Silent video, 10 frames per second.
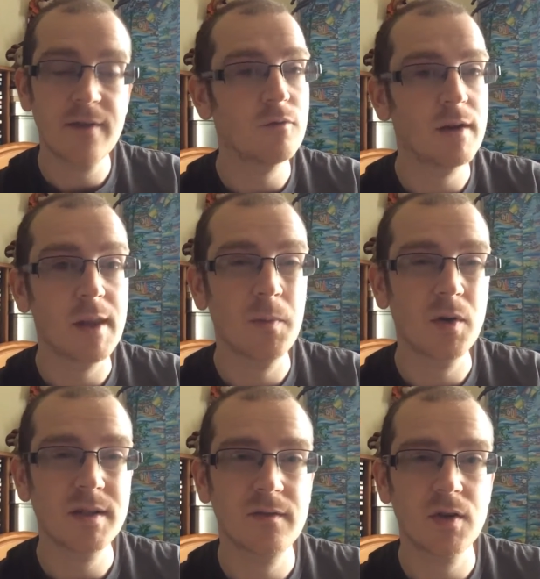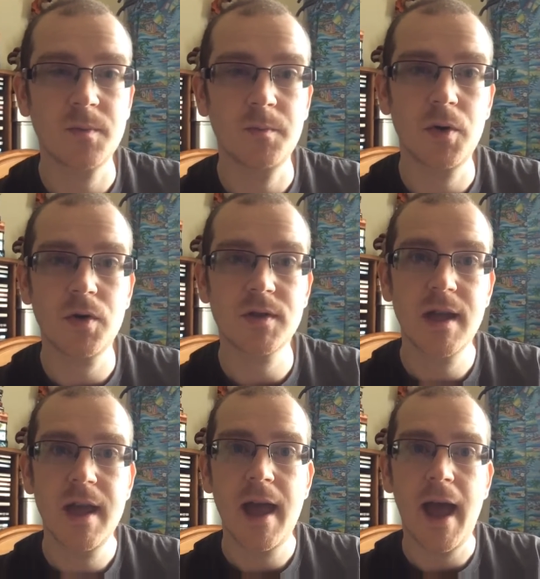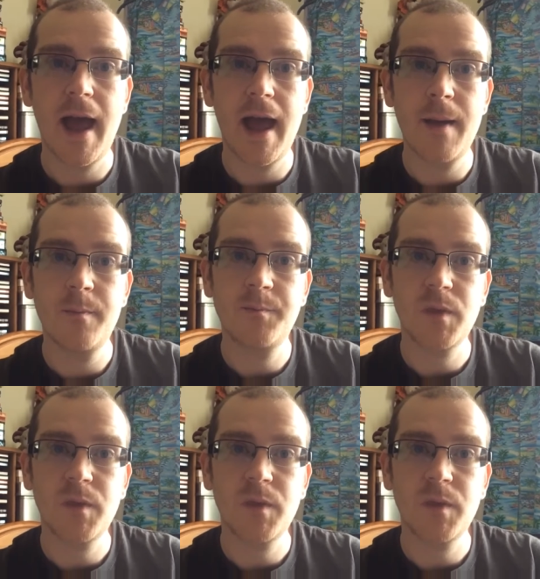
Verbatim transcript: I haven't read their books. They've got some books that